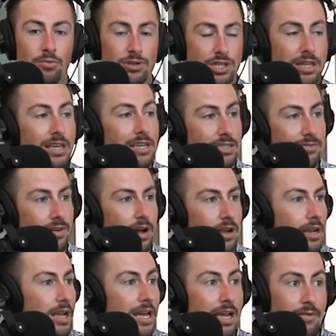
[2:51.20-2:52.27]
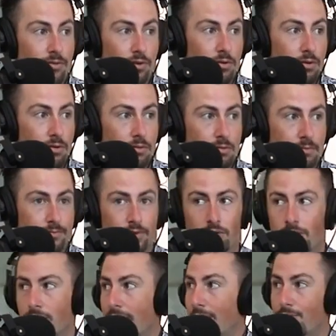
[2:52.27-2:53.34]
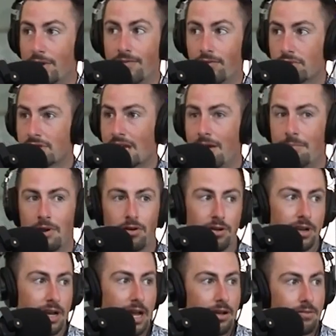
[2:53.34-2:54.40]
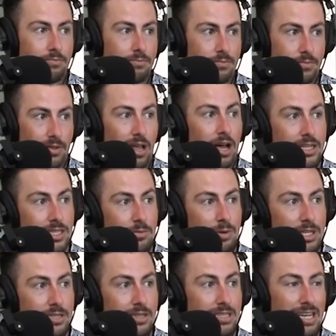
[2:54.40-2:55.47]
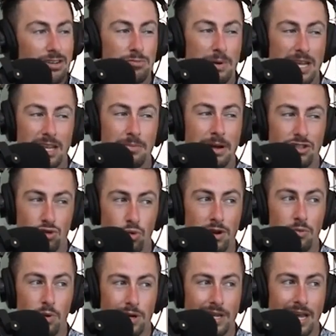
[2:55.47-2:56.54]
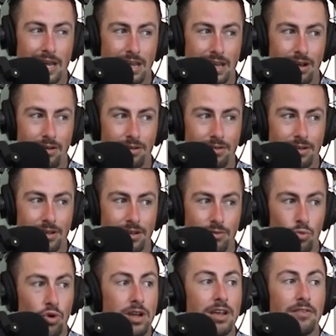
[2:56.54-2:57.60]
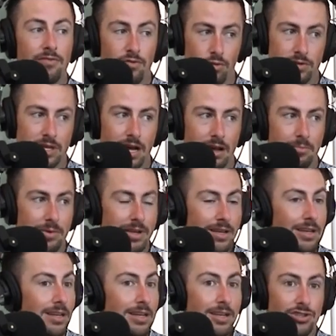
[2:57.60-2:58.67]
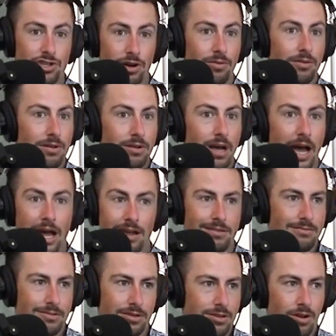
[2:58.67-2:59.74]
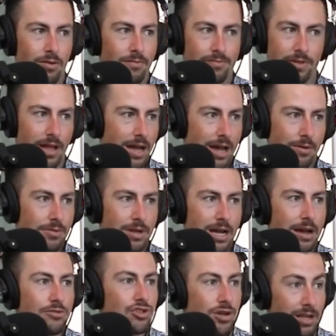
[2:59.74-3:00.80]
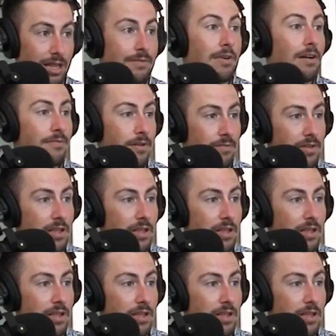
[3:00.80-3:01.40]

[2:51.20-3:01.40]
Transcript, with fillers: which I think is fine for for when we first got married and I lost the business, I was making about 21k a year working full time. Yeah. So I don't fly. I would. I was trying to live off